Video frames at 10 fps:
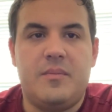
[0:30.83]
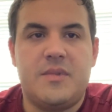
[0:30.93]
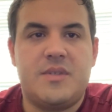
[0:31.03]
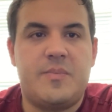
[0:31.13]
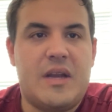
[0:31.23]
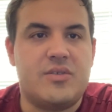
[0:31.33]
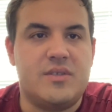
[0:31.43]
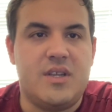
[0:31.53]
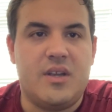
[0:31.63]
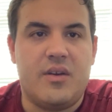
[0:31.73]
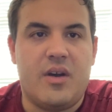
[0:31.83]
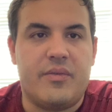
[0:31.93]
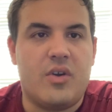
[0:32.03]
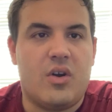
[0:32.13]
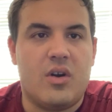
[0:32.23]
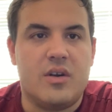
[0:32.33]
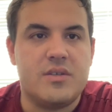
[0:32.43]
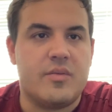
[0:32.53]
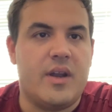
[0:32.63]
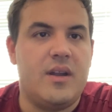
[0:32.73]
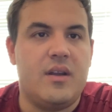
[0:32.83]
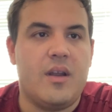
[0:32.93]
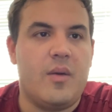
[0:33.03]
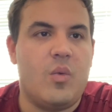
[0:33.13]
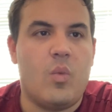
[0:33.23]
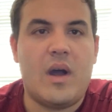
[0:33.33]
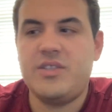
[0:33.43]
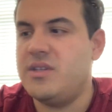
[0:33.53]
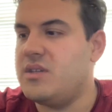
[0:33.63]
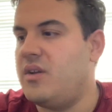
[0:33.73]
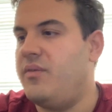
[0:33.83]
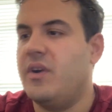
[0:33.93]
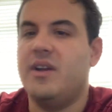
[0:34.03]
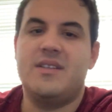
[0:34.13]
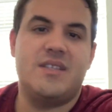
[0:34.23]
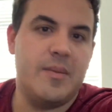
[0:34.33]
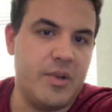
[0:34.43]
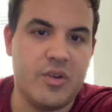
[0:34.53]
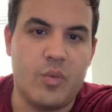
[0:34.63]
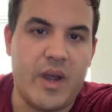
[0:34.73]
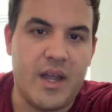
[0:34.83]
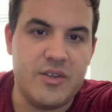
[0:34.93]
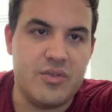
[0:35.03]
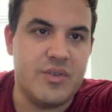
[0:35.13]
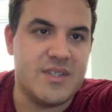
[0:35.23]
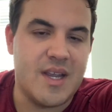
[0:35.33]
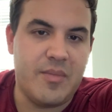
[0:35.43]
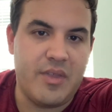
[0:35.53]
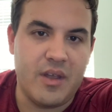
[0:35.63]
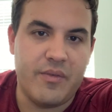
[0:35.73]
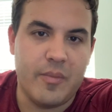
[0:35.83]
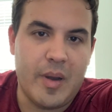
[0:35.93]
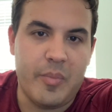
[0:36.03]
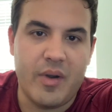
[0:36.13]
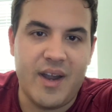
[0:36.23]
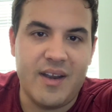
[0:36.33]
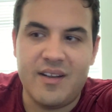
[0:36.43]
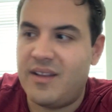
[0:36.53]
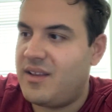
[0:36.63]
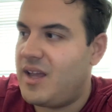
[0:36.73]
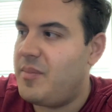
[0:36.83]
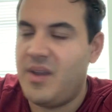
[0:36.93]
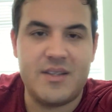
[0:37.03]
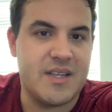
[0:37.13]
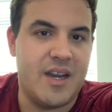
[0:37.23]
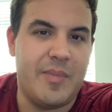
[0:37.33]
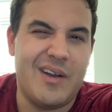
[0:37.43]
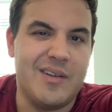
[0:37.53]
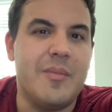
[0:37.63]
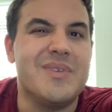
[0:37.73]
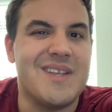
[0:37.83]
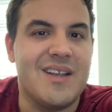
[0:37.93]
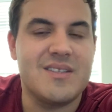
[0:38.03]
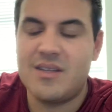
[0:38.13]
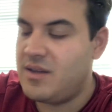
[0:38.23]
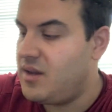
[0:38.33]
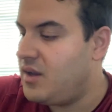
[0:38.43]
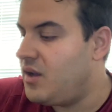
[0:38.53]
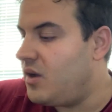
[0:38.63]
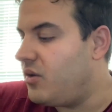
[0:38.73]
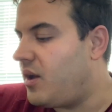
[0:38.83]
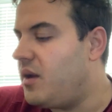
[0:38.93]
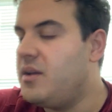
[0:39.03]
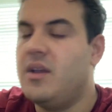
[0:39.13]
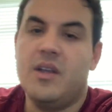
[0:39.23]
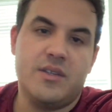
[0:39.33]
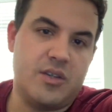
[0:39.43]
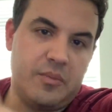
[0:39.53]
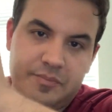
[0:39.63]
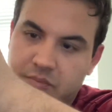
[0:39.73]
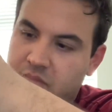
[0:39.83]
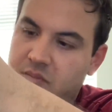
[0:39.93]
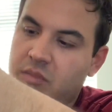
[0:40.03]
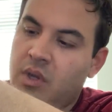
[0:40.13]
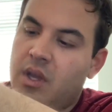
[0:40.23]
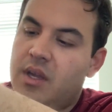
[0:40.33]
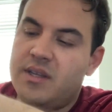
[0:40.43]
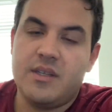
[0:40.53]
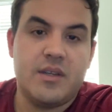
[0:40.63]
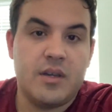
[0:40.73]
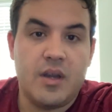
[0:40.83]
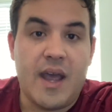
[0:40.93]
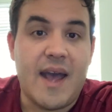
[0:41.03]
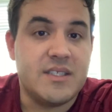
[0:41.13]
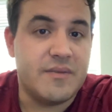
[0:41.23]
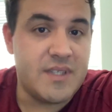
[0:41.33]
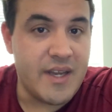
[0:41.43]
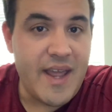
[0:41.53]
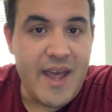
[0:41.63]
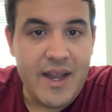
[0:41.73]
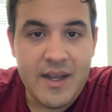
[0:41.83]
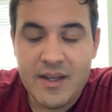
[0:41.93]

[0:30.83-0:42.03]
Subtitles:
specialty of cars, right? Watches in a very similar way do the same thing for my brain. Like, they get me excited about it. I'm obsessed. Okay, so as of today,